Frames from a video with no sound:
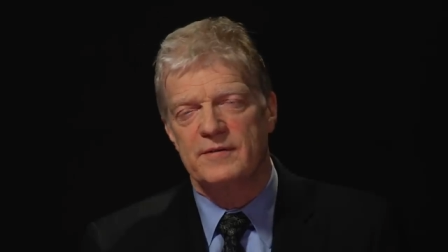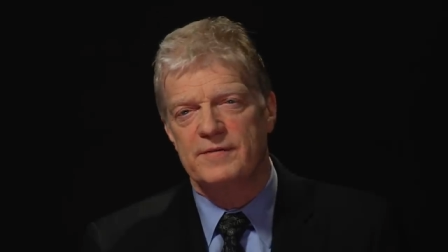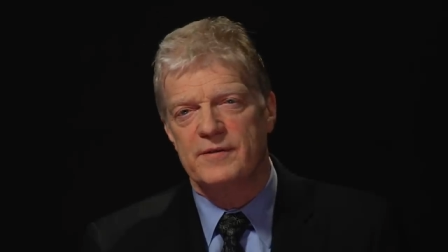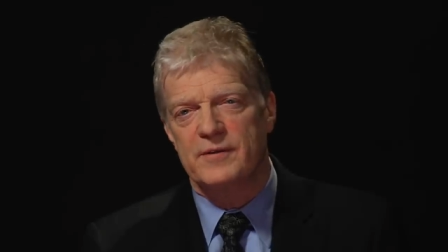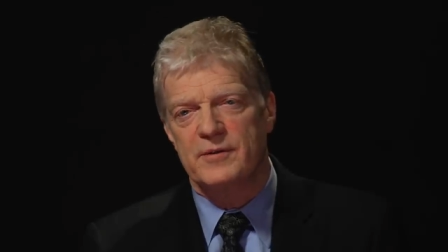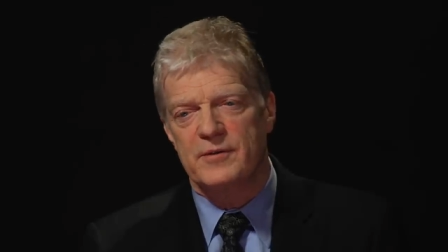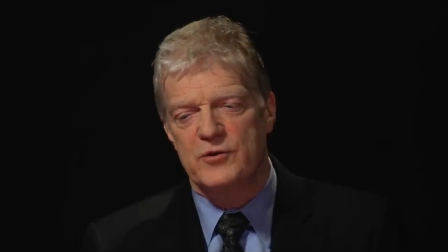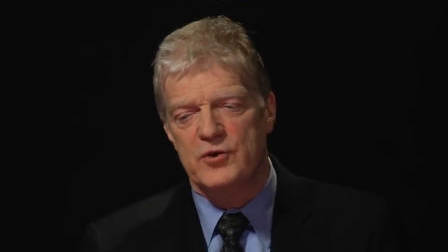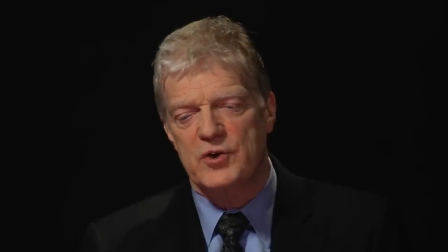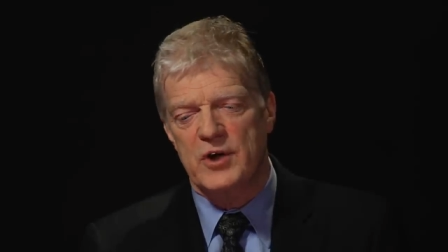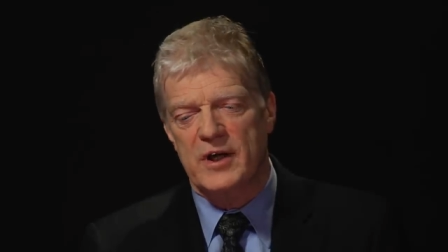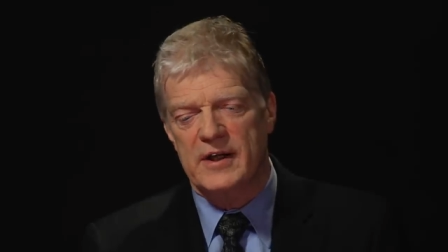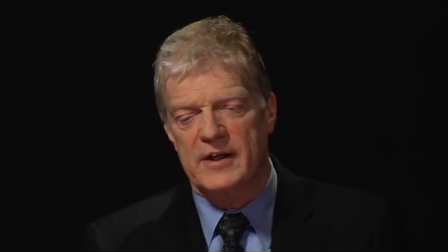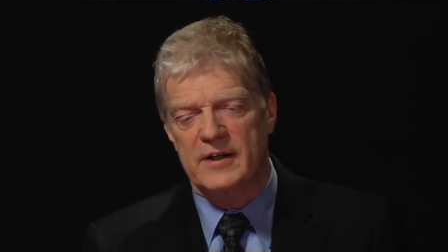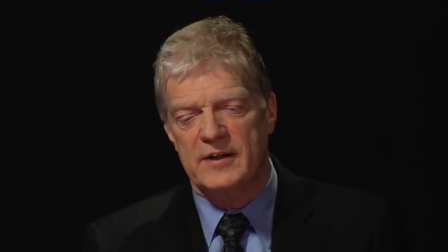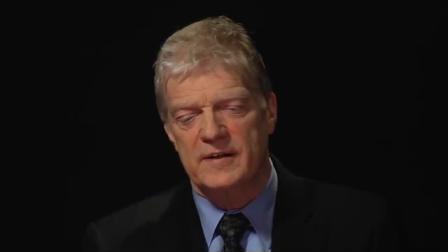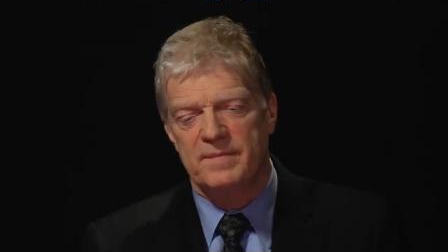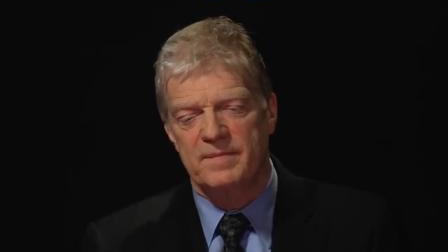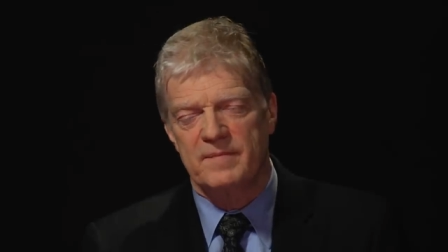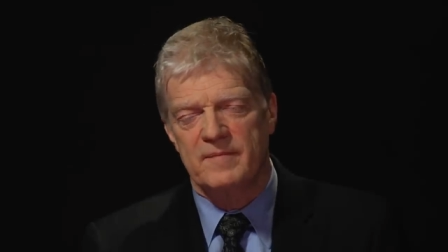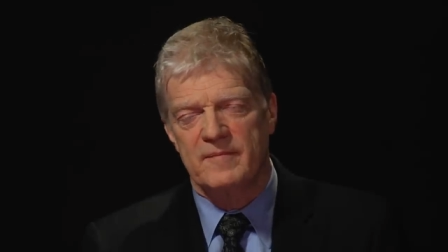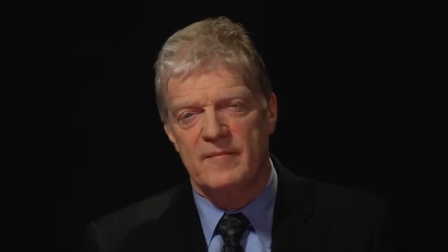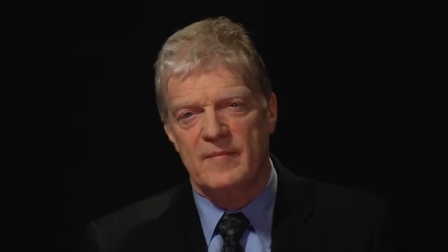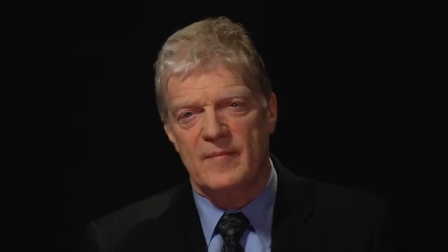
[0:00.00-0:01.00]
food chain,
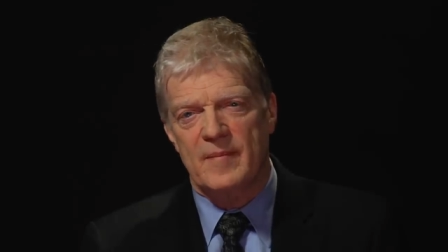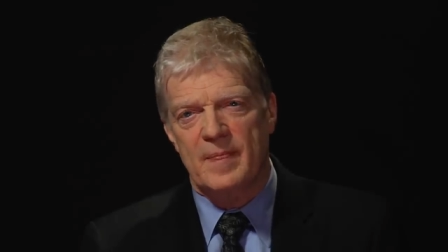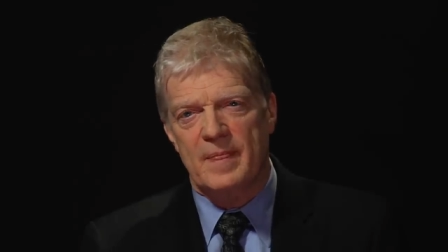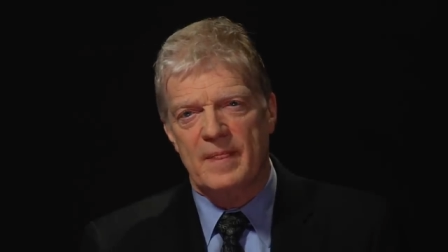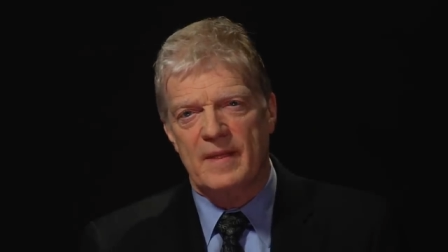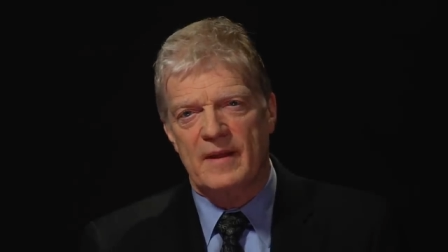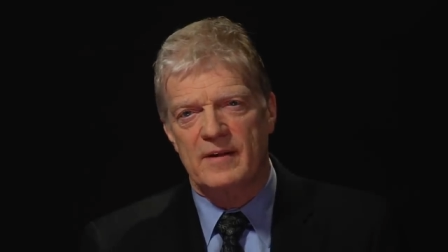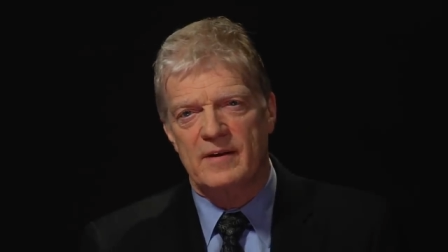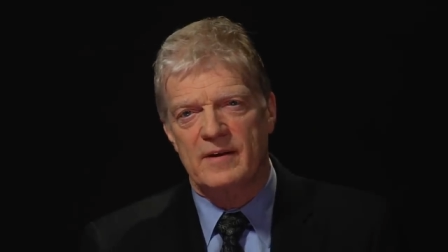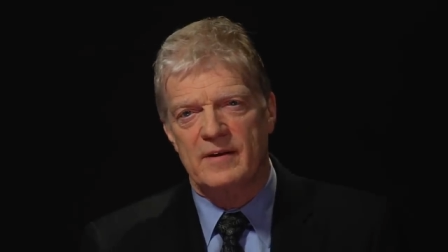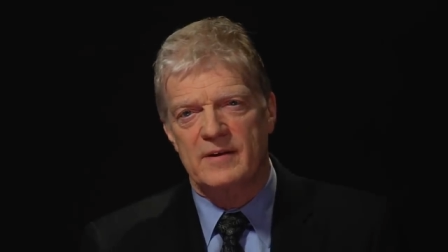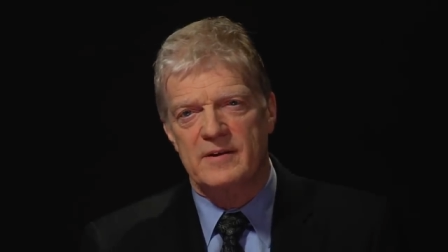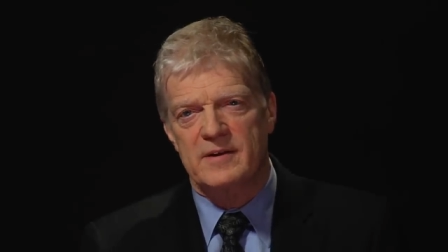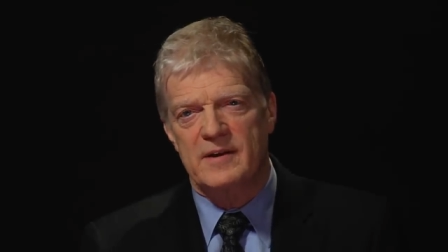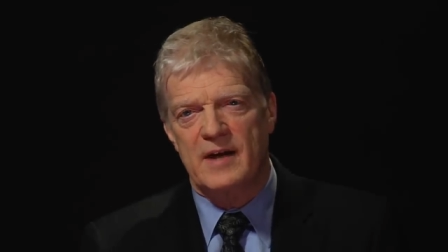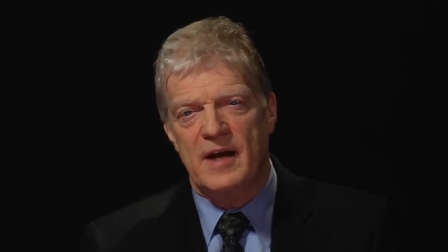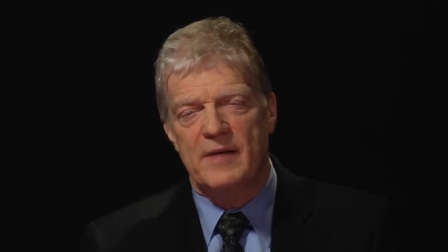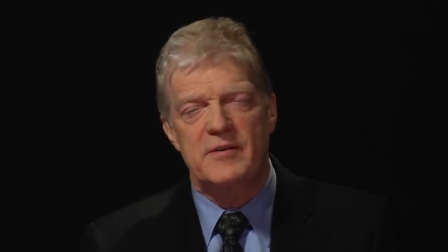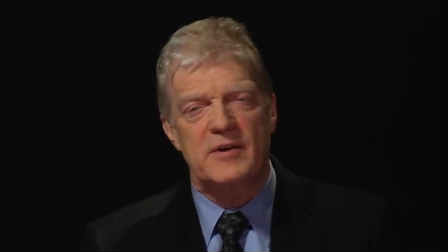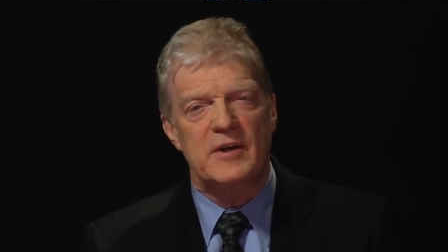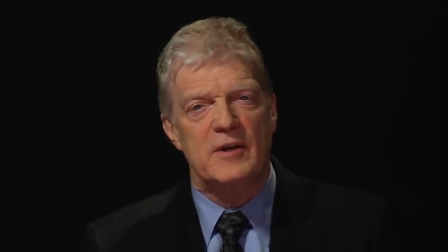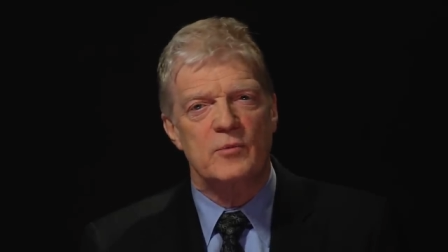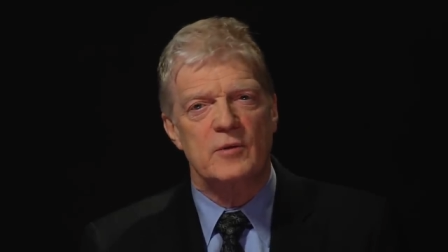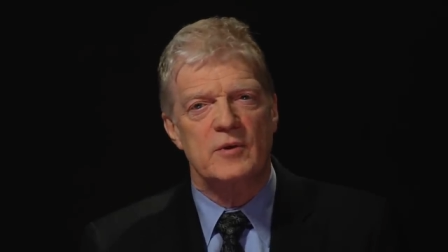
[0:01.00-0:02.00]
that
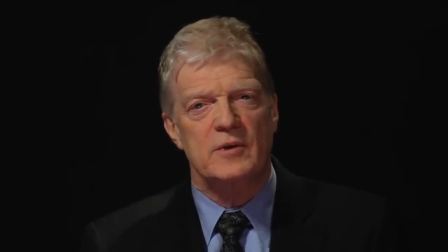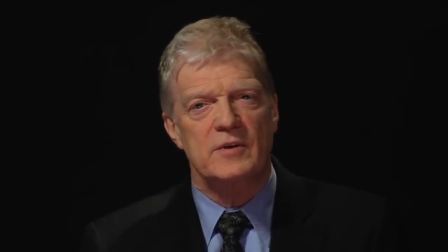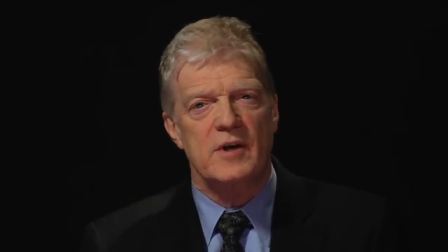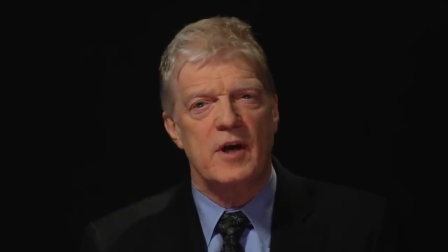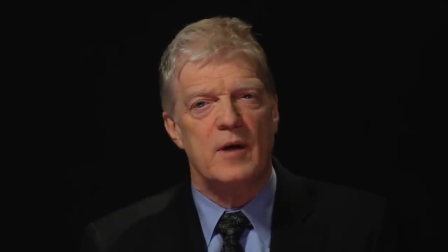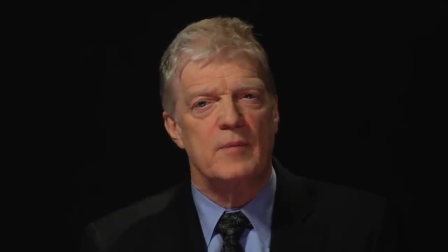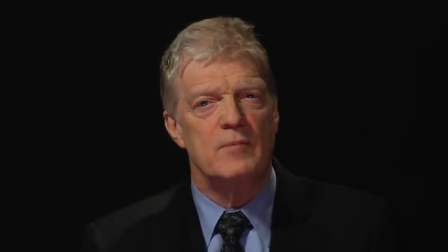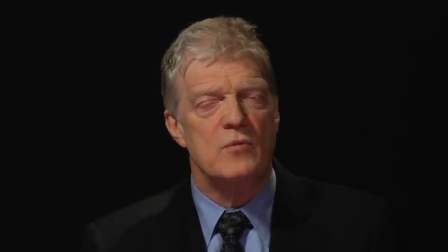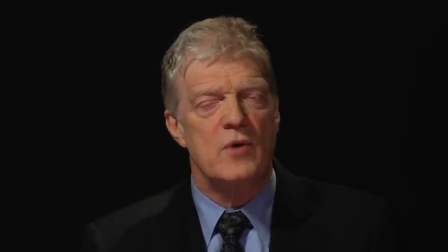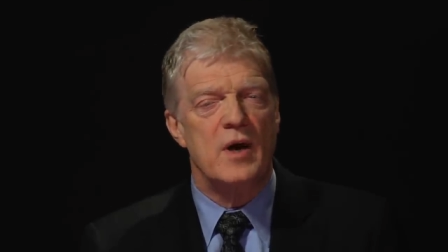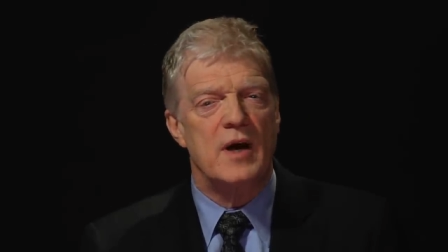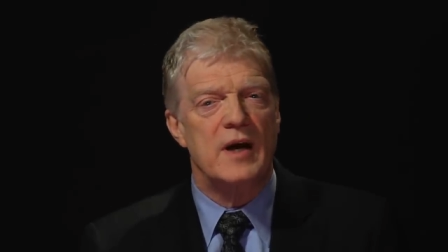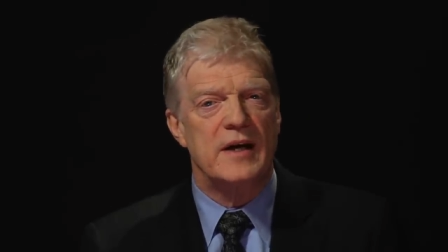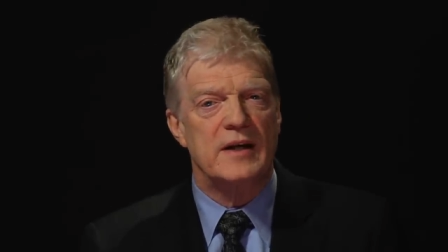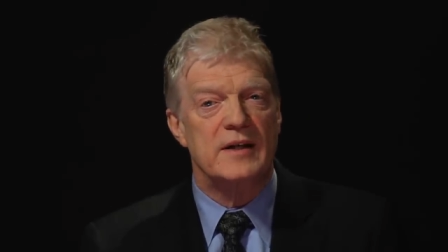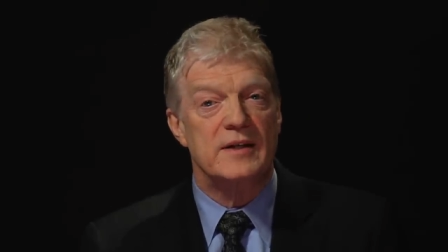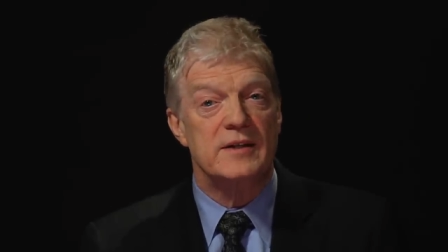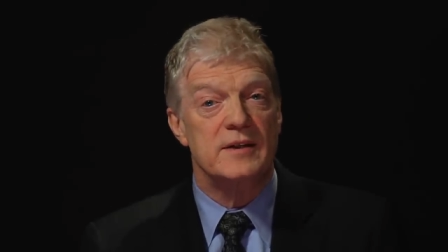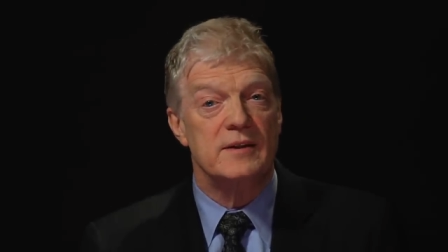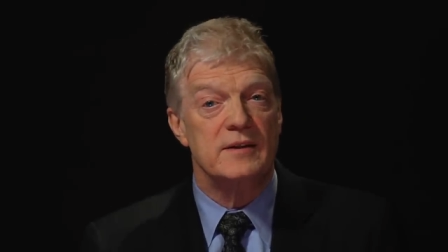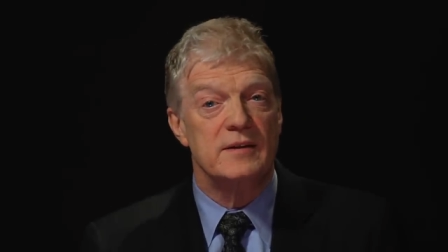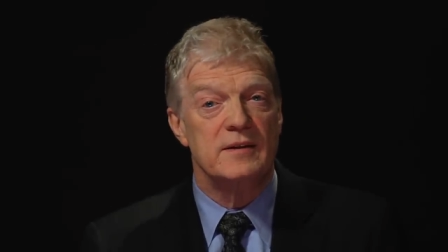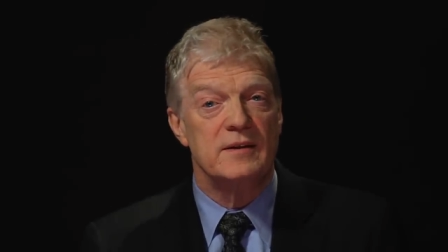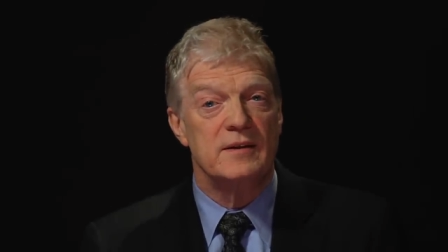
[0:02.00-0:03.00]
everything will come
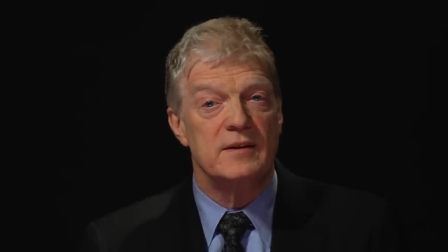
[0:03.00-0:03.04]
right.